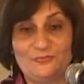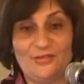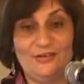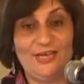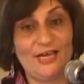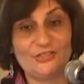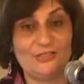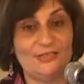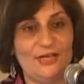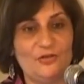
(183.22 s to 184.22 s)

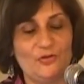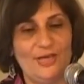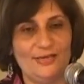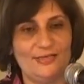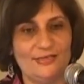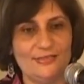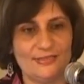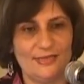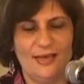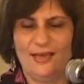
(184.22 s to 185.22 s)
reaction that you get
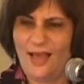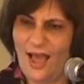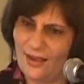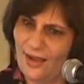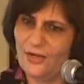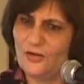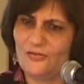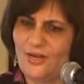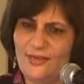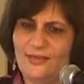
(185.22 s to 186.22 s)
is, I kind
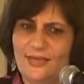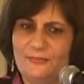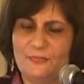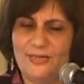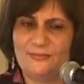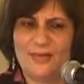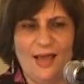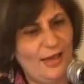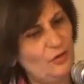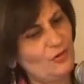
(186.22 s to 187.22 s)
of like it, but
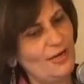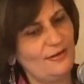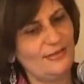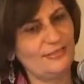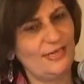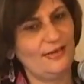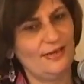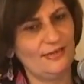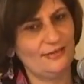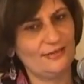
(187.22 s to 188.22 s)
I don't
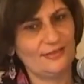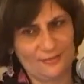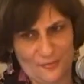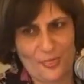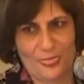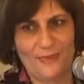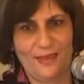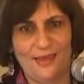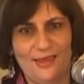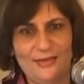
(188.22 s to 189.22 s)
understand anything.
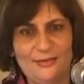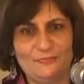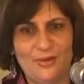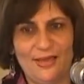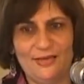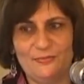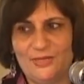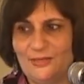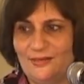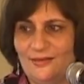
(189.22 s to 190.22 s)

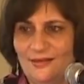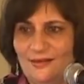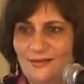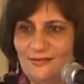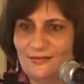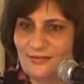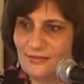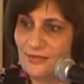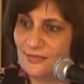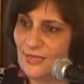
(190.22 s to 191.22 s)
Anybody?
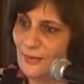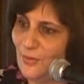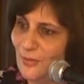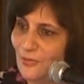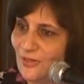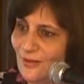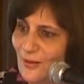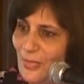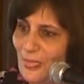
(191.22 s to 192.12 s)
The same people.